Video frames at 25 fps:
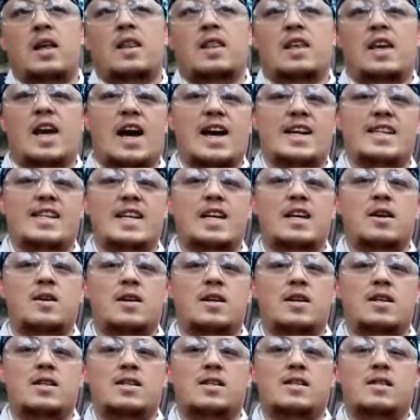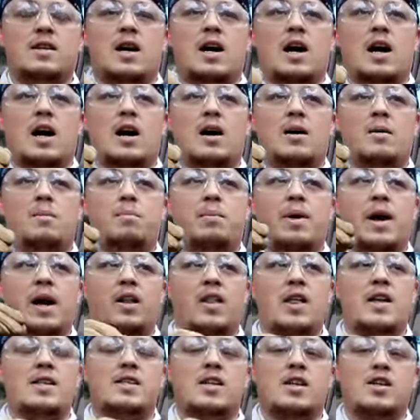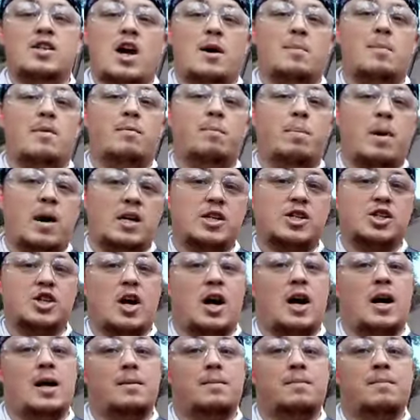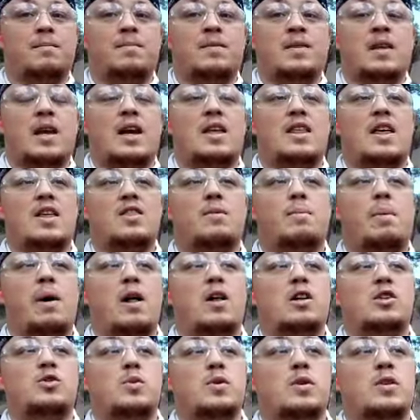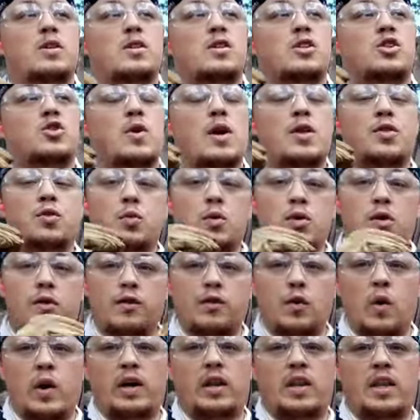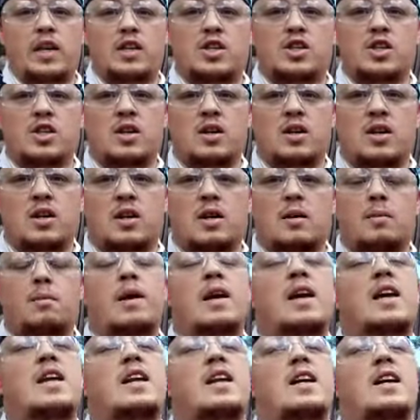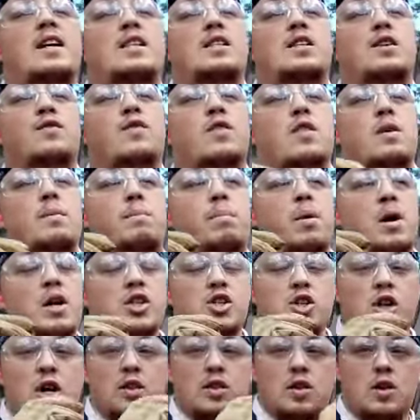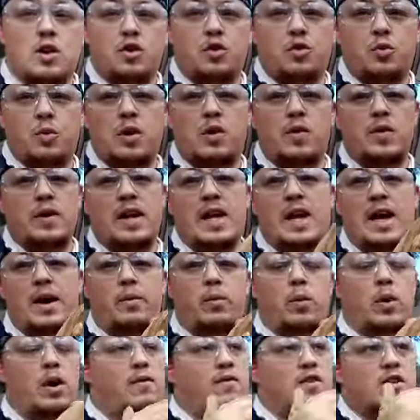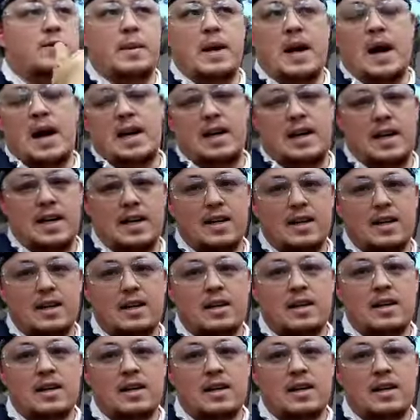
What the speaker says: The idea is pellets on top of buckshot, and that the pellets would shred through the foliage, making it easier for the buckshot to go through and hit whatever's behind it.